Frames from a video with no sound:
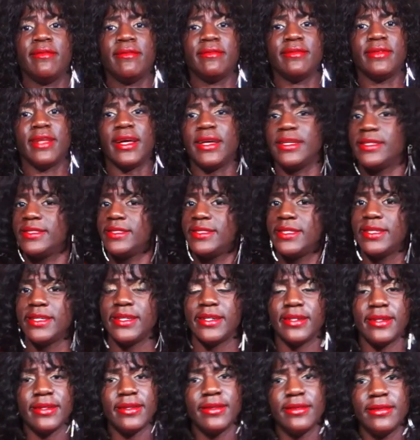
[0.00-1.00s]
That's
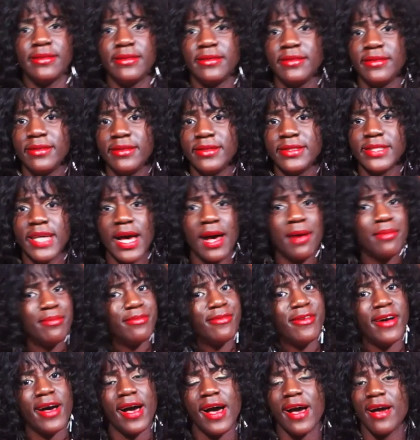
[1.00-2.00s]
it. Top
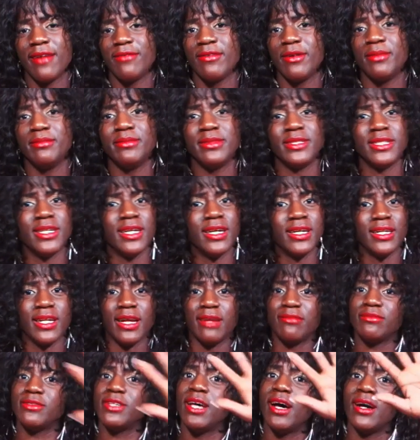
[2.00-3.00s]
5. I'm done.
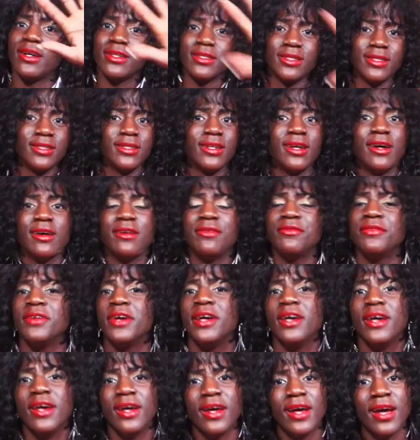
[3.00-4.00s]
I've talked
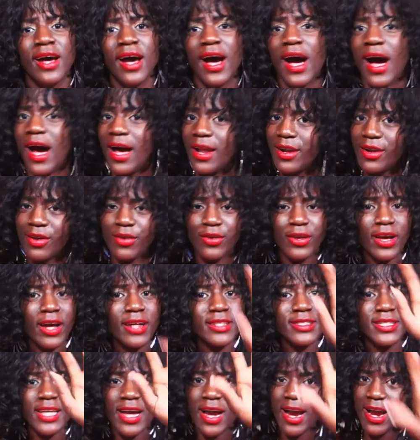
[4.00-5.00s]
enough. I know
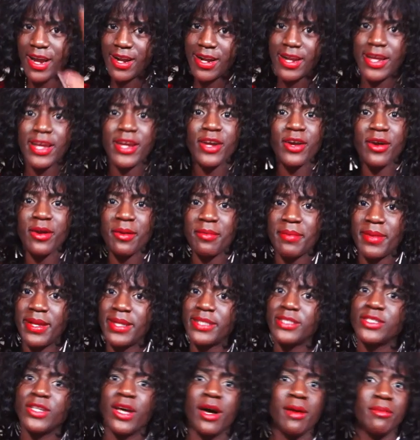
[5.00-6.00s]
y'all tired of hearing me,
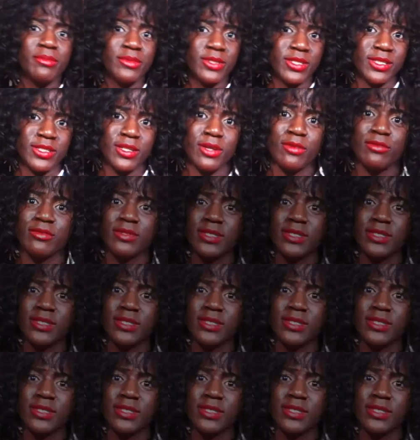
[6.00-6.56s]
so I'm just gonna